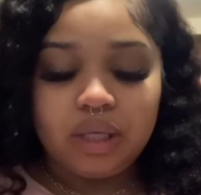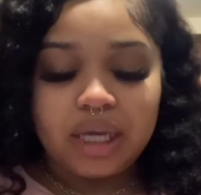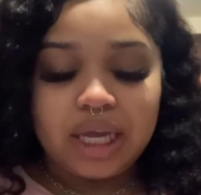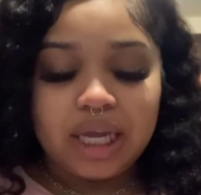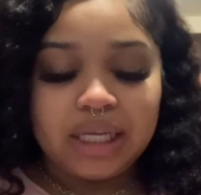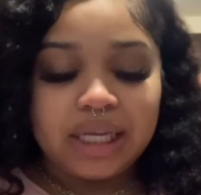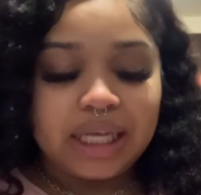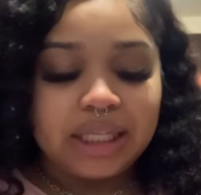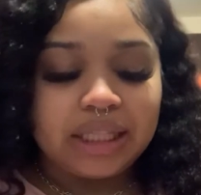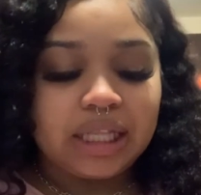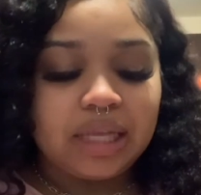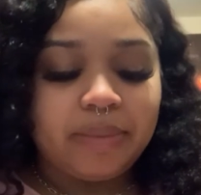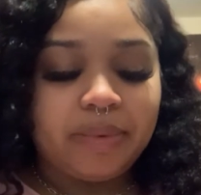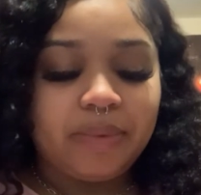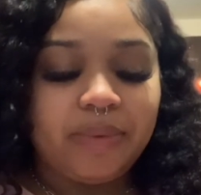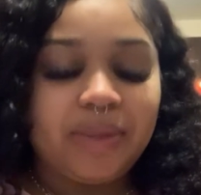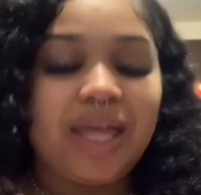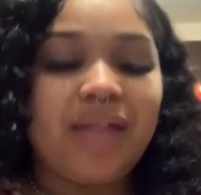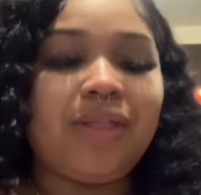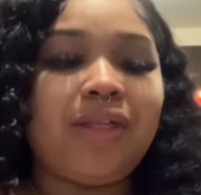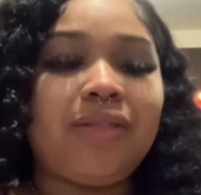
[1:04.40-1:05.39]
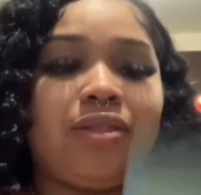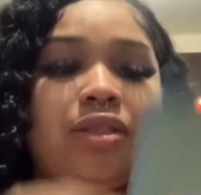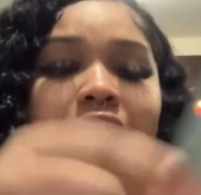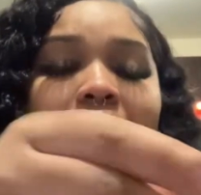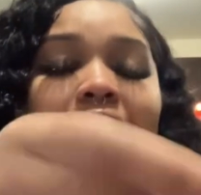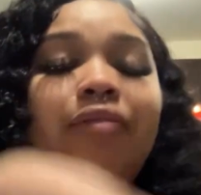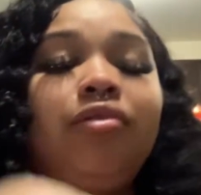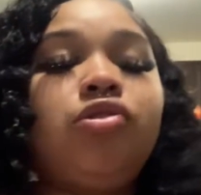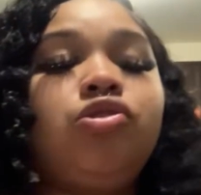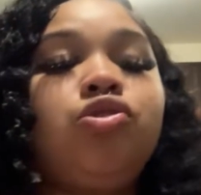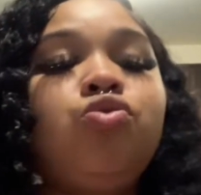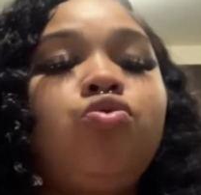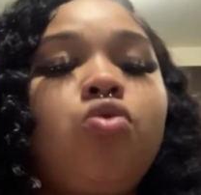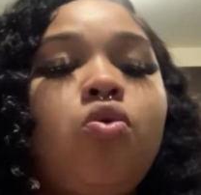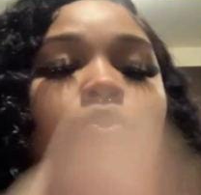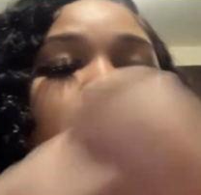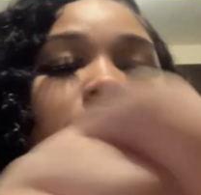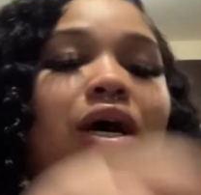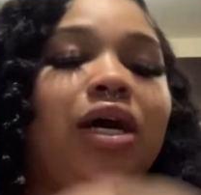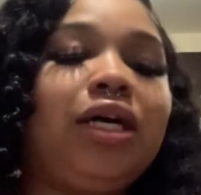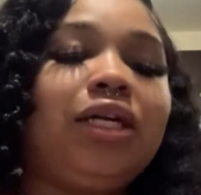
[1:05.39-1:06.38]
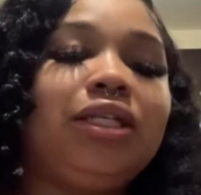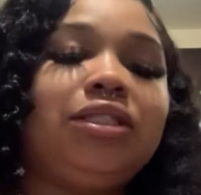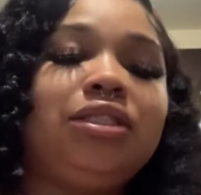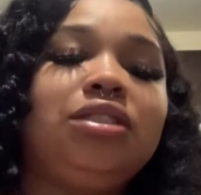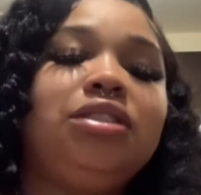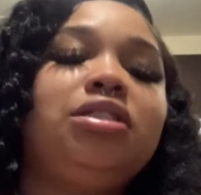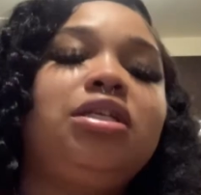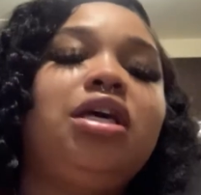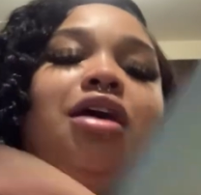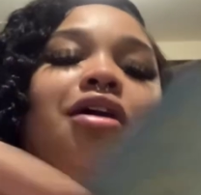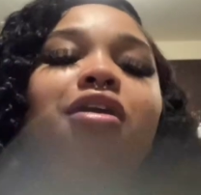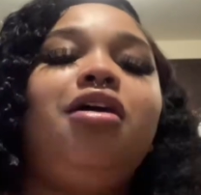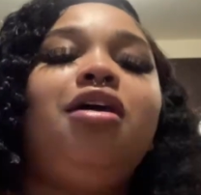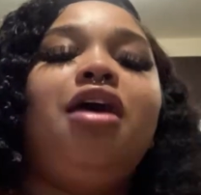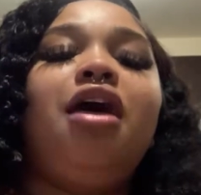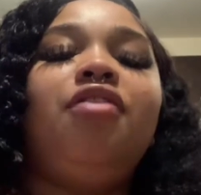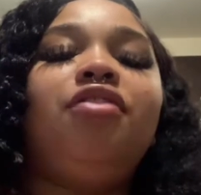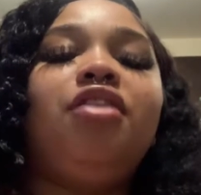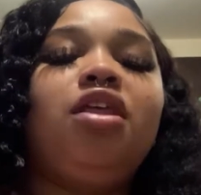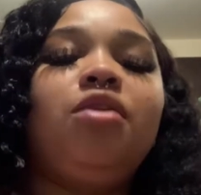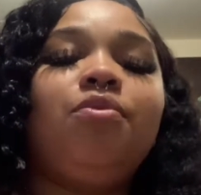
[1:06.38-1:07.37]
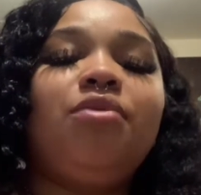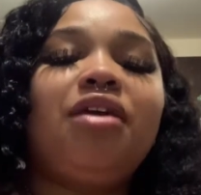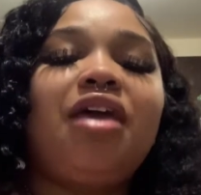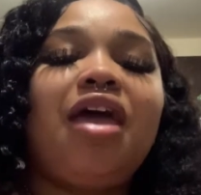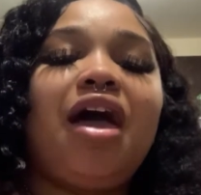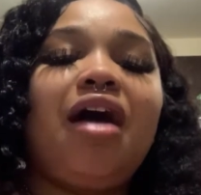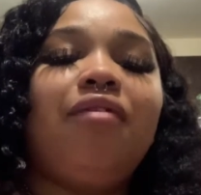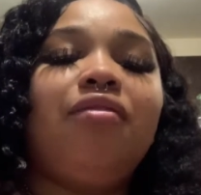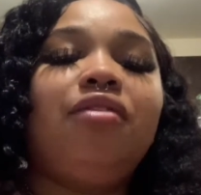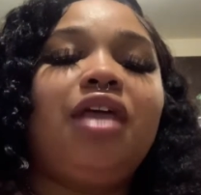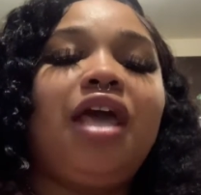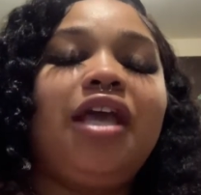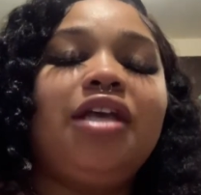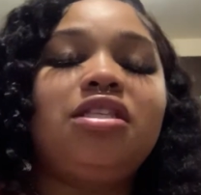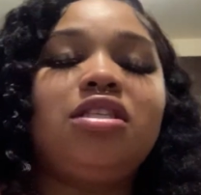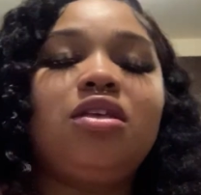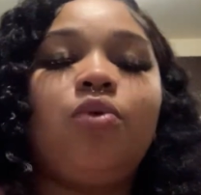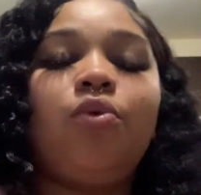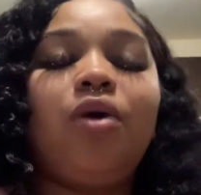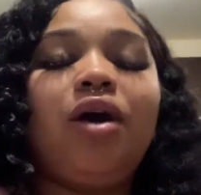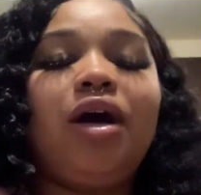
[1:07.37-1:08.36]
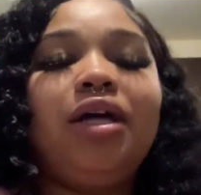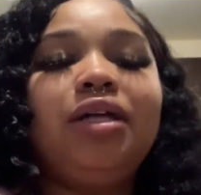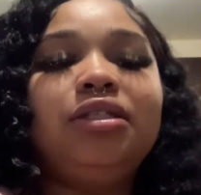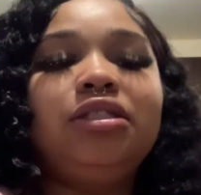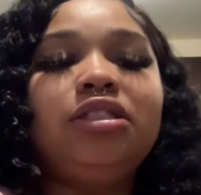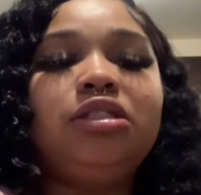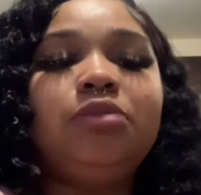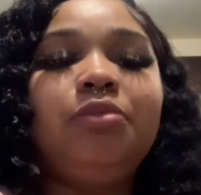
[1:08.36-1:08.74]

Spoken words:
and collected. But we have the 2 of Wands, and then we have the 8 of Wands.